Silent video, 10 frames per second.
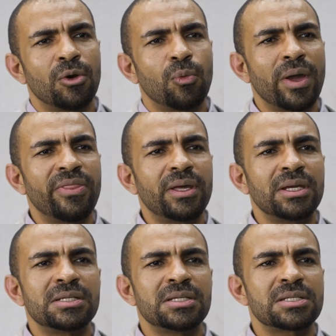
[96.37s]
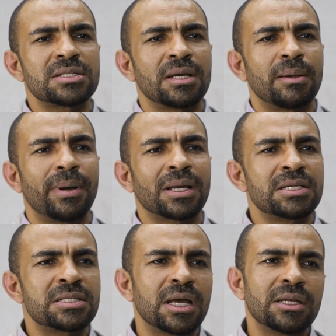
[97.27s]
whether it is
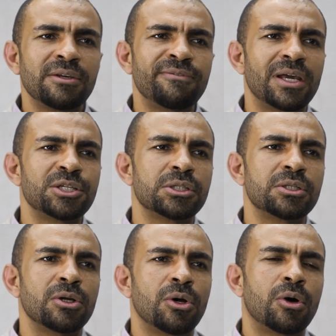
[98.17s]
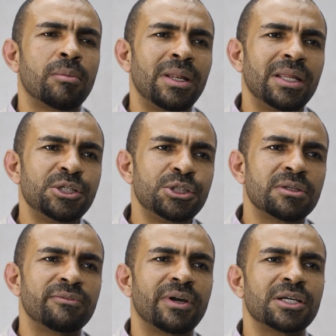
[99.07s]
Pakistani fashion or
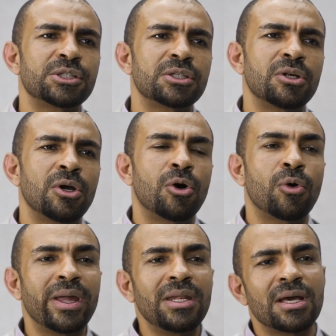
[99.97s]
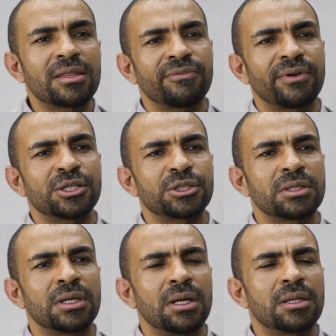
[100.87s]
Malaysian fashion or any other fashion,